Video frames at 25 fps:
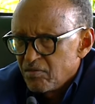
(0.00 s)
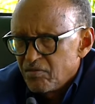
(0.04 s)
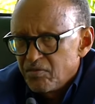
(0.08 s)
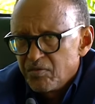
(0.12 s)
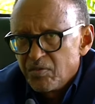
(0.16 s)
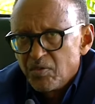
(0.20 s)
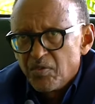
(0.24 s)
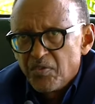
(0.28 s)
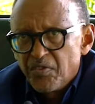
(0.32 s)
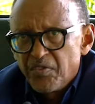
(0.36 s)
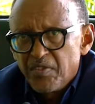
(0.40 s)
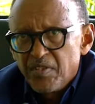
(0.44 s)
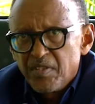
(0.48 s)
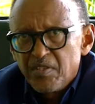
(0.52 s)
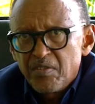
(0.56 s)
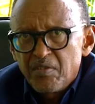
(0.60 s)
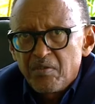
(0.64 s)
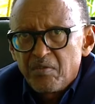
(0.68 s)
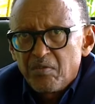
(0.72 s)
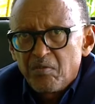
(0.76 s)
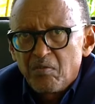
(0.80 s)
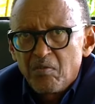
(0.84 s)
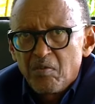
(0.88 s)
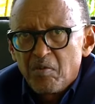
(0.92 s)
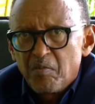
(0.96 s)
for
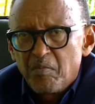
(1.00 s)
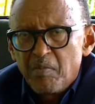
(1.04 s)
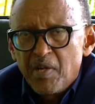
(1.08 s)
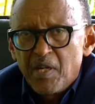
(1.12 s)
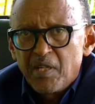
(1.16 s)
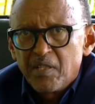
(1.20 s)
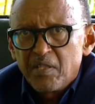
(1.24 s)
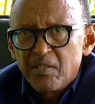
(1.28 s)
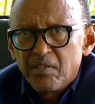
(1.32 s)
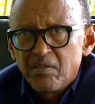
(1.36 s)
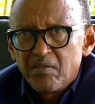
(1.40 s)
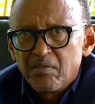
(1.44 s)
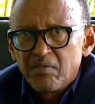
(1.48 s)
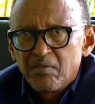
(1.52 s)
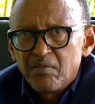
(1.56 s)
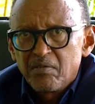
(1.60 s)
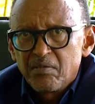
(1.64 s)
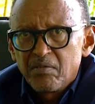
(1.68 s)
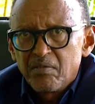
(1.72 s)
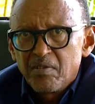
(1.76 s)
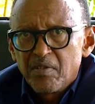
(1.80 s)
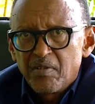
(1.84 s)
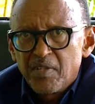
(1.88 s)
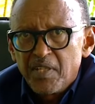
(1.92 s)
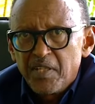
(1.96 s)
things to go back
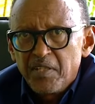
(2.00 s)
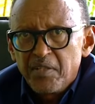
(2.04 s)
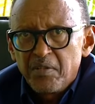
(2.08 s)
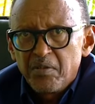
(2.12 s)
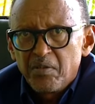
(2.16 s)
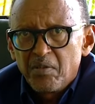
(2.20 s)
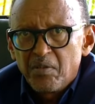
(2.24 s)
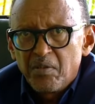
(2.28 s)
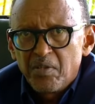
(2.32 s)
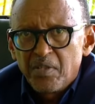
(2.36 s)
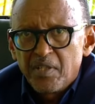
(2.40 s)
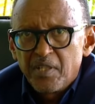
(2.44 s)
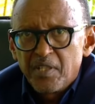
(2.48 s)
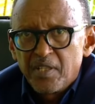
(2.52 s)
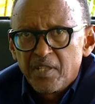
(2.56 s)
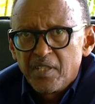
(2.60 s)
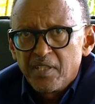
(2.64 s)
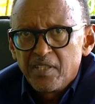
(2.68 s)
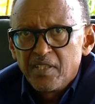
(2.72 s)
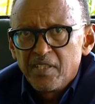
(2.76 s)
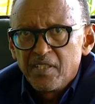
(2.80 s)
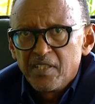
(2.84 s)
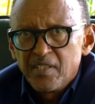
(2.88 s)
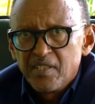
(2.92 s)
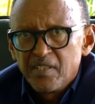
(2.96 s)
to the right
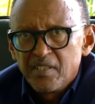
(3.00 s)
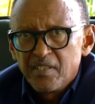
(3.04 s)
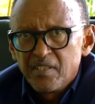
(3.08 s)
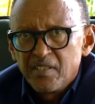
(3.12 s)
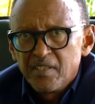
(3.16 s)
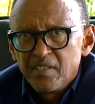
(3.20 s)
order,